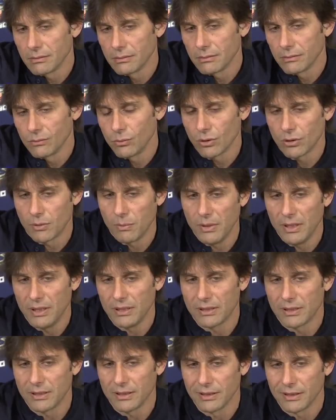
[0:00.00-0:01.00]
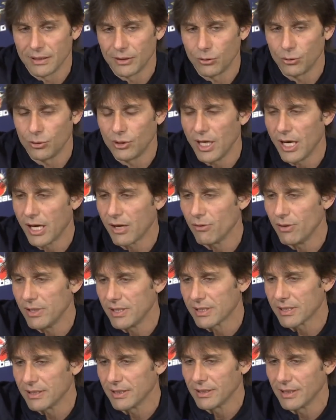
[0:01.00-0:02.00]
What means to take
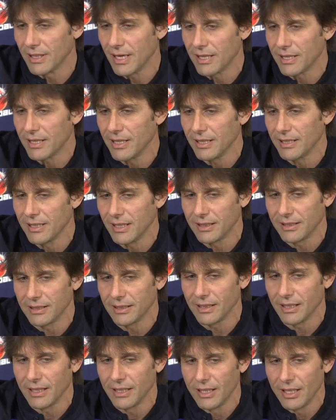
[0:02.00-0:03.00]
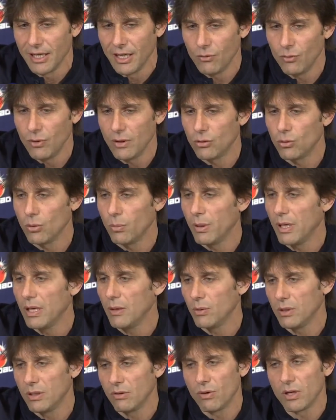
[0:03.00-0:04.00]
risk? I think that we have to play
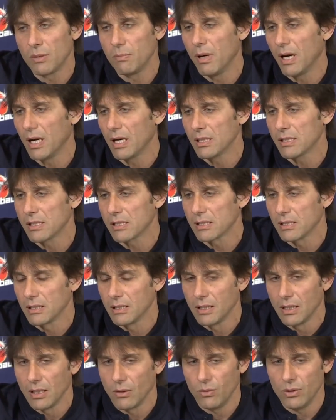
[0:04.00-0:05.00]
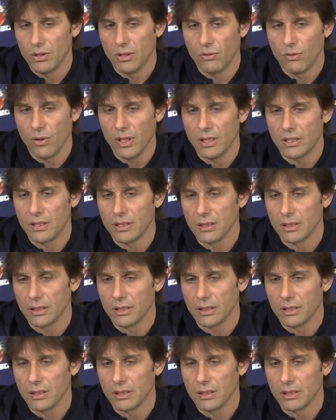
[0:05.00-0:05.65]
with a great balance, with a great